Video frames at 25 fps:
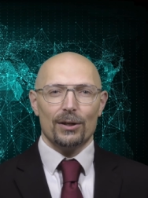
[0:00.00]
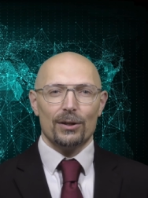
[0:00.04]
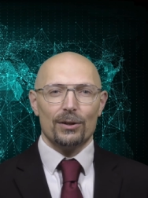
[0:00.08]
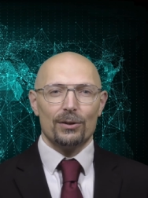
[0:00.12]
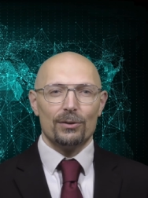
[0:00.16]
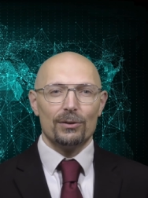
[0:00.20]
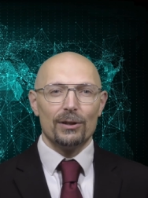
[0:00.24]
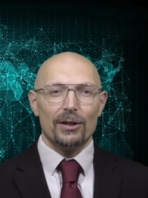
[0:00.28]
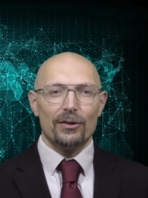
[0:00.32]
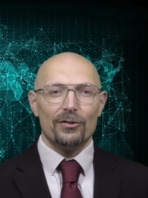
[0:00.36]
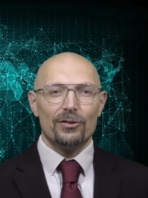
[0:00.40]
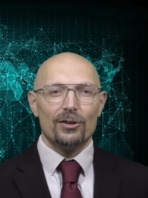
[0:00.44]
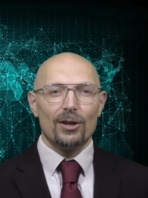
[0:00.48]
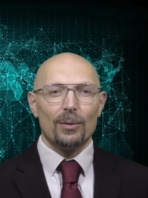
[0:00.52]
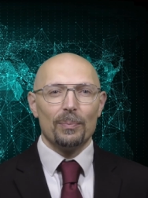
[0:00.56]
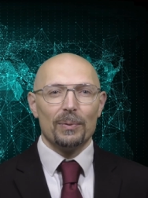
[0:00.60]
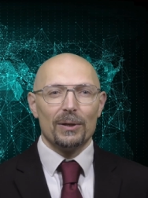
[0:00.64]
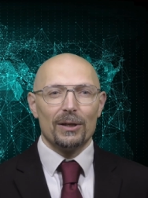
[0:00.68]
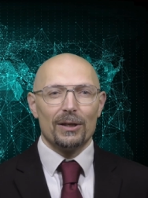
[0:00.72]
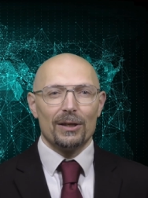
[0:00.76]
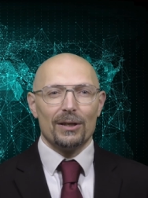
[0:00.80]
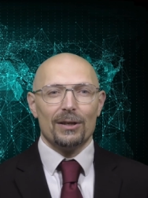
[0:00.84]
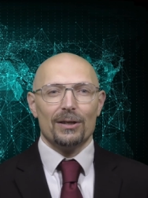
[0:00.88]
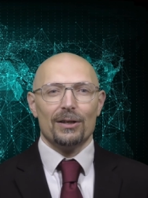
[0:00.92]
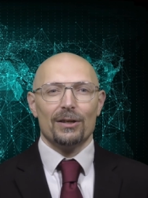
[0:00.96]
Today's
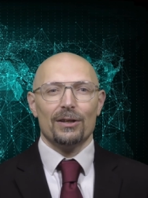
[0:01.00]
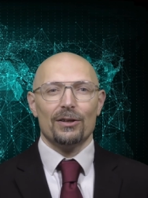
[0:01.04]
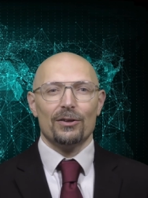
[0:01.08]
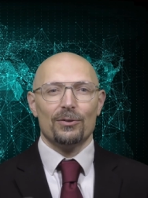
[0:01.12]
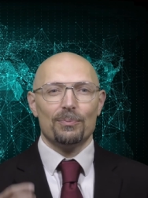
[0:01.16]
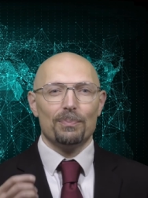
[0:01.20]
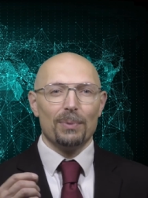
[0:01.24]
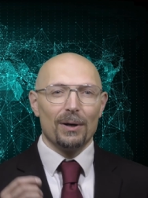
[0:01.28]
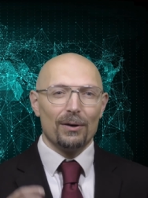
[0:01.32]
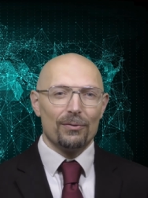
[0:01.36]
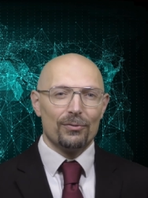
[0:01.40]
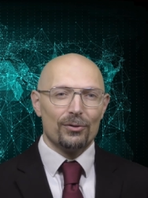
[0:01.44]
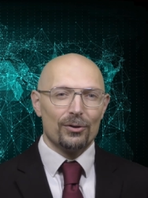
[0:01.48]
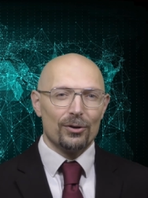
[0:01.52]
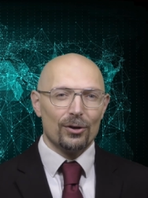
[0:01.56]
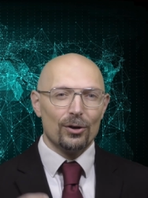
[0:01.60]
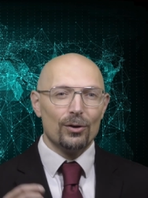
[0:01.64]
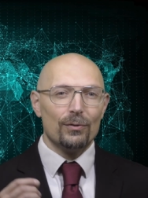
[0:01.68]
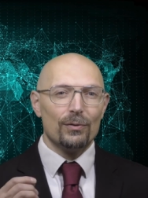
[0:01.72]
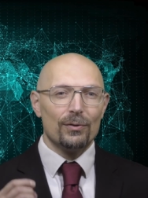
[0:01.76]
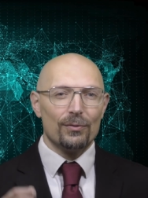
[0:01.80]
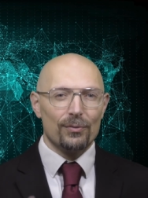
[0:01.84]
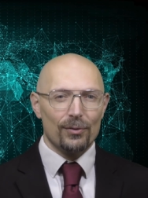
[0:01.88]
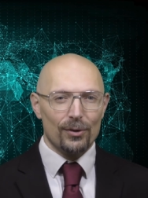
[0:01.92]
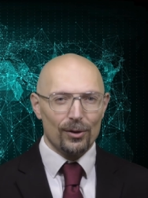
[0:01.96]
topic is buffer
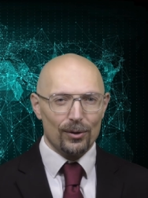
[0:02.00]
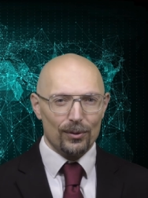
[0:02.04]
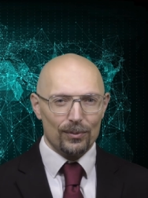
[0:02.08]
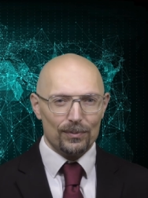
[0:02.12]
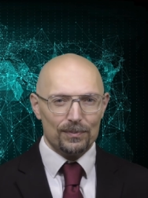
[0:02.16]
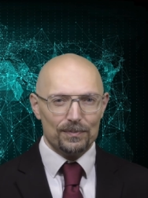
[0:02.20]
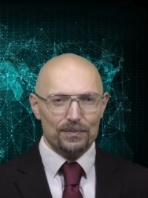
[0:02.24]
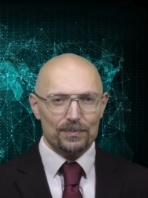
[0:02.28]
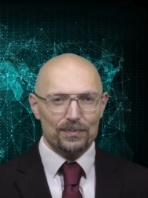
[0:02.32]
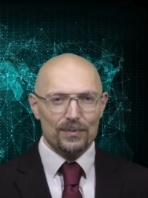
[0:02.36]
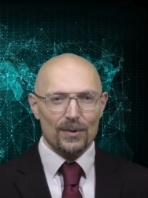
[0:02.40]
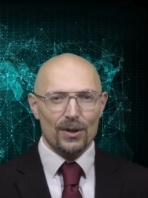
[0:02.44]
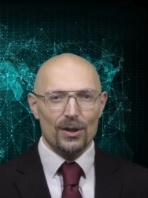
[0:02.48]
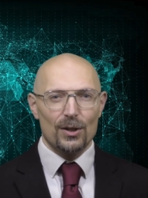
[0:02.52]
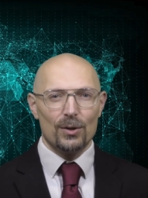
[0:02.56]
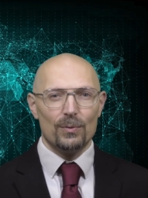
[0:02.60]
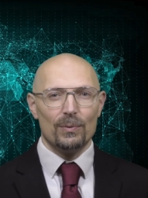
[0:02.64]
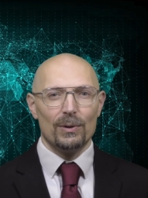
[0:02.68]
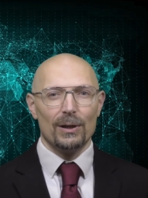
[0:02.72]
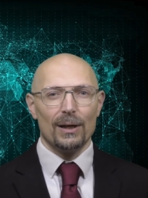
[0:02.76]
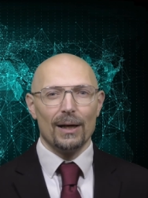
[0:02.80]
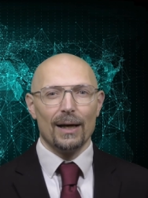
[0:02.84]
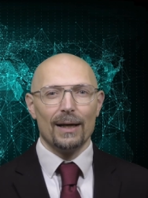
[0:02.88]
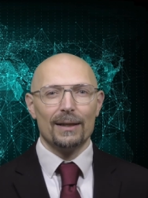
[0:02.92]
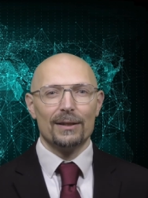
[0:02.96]
overflow. You
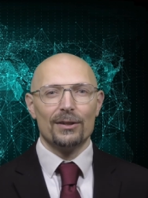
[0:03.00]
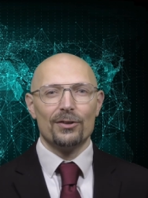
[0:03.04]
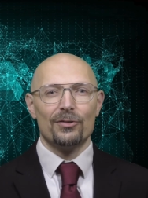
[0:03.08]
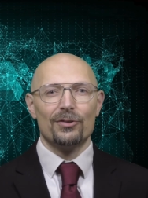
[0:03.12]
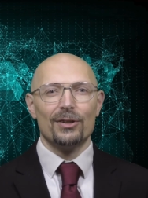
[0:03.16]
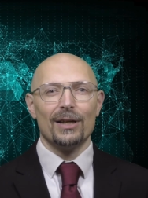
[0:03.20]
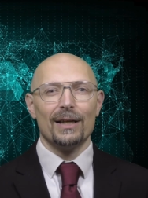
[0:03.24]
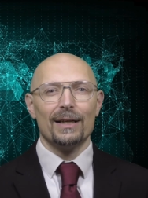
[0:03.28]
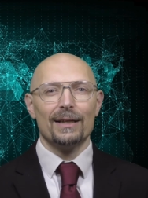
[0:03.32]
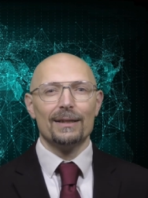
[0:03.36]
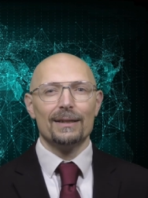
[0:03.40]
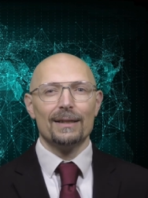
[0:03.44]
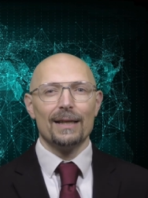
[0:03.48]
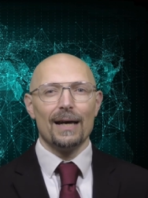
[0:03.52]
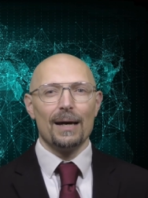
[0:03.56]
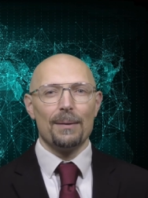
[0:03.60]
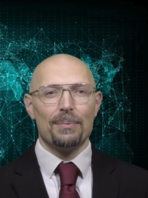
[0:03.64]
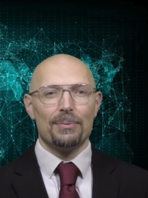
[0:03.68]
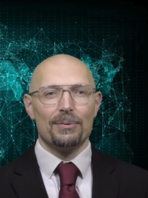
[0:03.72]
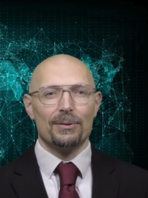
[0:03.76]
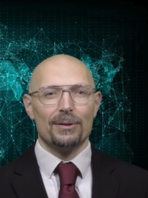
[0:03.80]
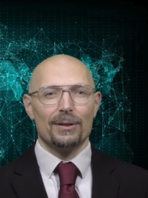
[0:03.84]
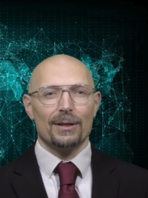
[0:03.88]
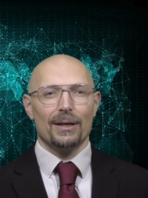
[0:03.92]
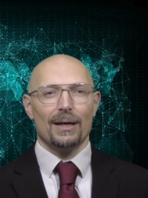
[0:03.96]
will understand in
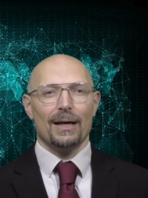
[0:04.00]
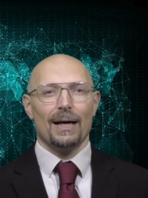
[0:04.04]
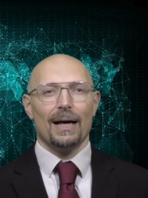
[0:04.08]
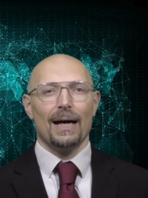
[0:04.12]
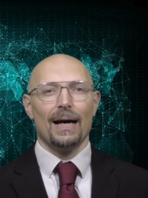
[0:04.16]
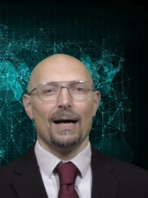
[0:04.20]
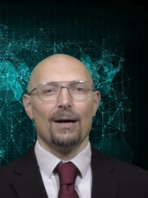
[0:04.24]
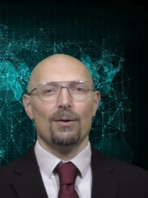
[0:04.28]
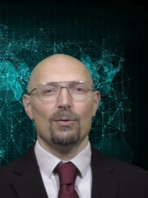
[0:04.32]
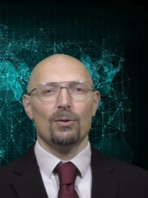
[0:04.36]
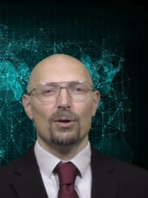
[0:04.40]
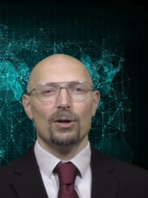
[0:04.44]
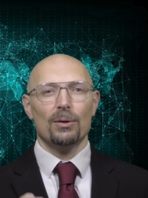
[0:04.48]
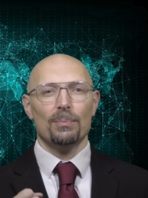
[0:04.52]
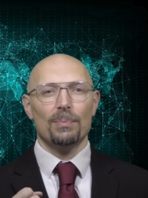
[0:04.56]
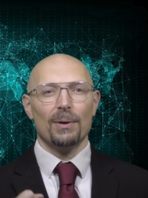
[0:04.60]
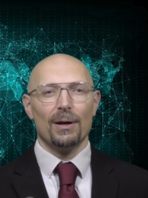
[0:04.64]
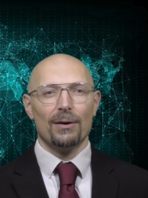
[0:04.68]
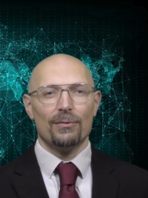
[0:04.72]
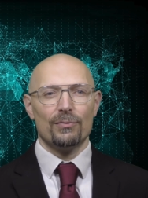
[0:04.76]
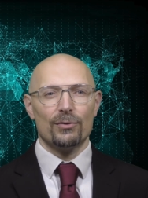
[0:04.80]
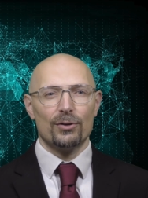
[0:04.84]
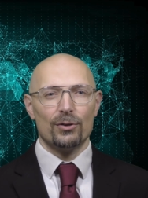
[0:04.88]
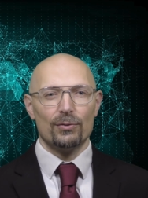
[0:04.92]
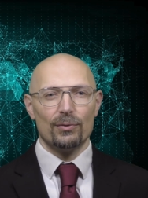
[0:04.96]
depth how a
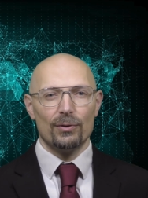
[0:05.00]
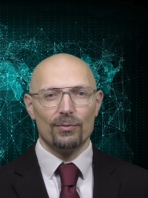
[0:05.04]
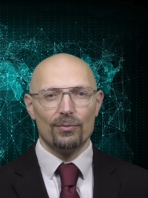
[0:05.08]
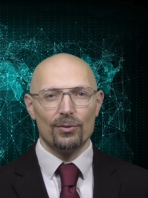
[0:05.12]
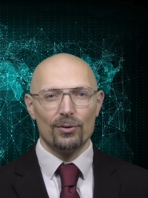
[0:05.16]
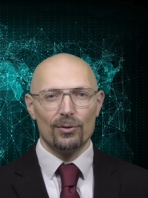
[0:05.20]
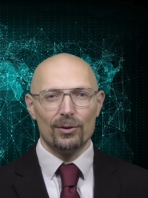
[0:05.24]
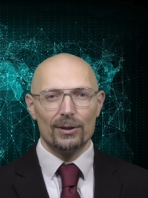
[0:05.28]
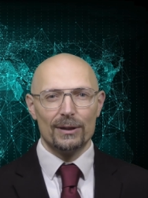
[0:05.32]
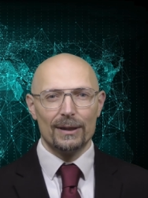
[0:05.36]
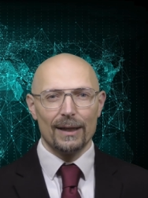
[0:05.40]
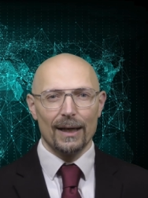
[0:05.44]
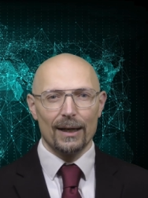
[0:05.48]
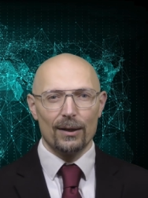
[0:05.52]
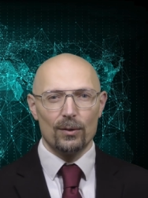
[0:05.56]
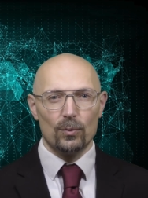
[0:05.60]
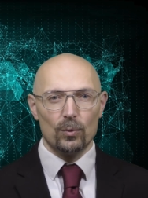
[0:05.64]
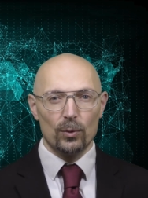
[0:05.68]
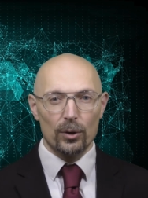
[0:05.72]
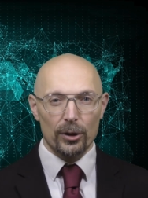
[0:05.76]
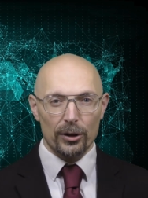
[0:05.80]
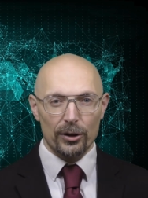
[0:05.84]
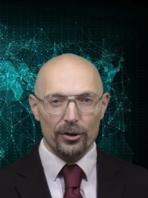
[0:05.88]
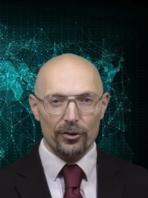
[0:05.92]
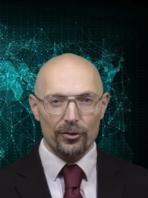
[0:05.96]
buffer overflow attack
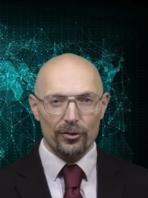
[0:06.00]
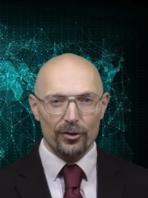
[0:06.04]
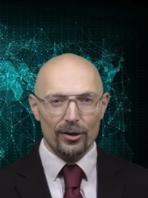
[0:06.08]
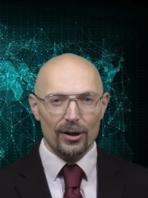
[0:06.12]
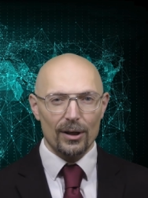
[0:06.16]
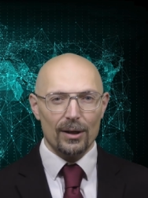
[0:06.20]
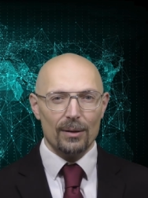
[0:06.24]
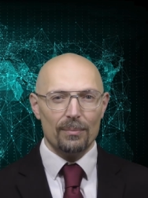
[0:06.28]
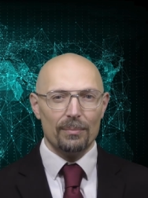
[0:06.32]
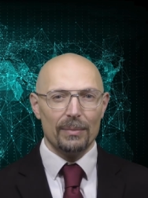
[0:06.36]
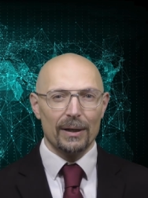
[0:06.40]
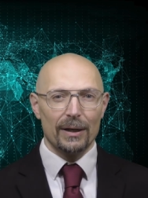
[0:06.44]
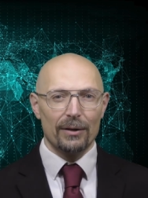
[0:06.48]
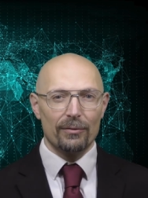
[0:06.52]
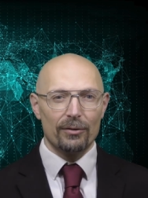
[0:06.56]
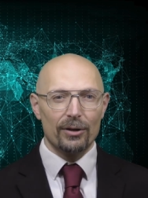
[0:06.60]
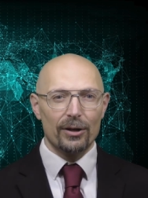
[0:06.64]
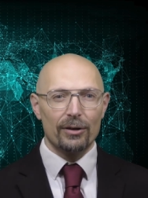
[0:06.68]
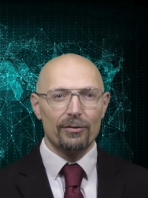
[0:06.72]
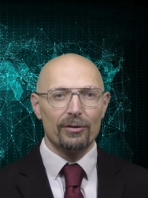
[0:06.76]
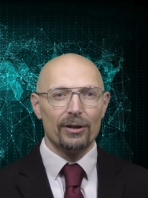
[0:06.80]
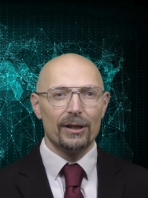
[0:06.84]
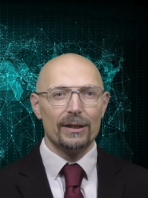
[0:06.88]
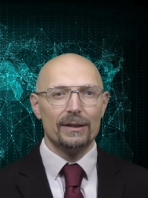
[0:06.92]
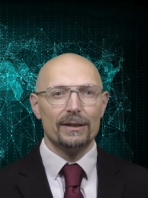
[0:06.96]
works by
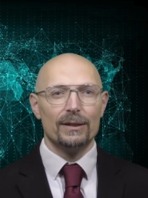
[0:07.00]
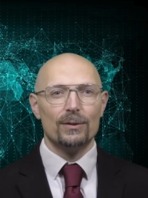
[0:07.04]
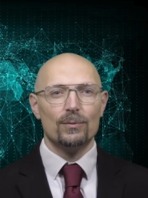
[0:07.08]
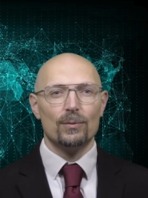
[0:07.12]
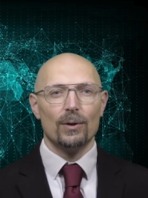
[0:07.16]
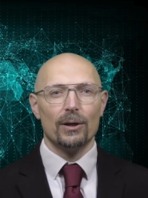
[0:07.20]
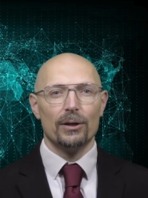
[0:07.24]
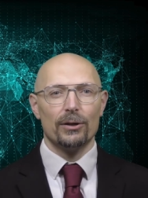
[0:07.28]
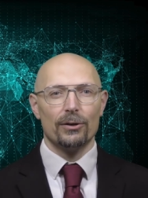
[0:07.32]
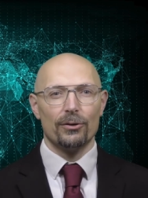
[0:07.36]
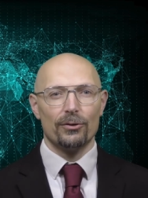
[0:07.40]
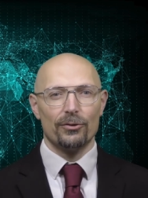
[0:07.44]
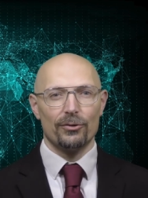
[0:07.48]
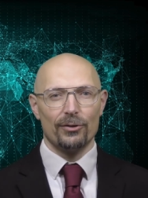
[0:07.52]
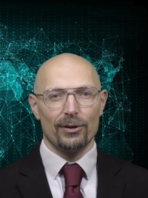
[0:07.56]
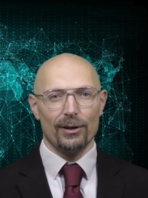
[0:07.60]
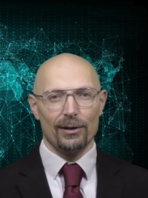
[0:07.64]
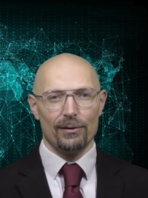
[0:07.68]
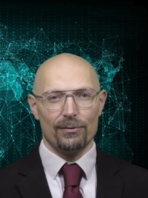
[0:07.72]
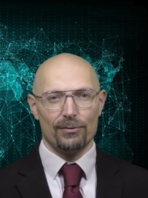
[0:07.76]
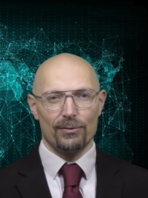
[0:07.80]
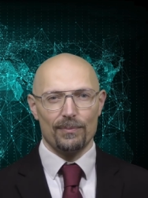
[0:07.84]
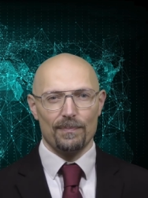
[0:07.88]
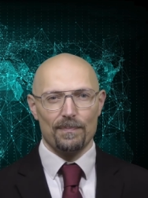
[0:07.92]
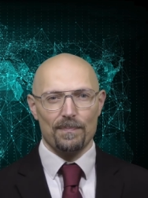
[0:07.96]
recreating one
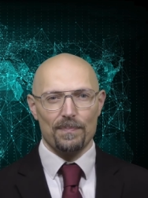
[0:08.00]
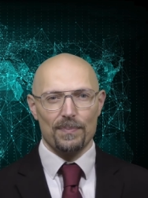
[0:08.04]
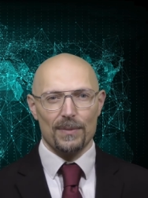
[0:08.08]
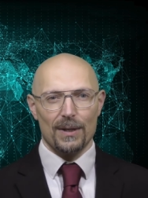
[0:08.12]
yourself.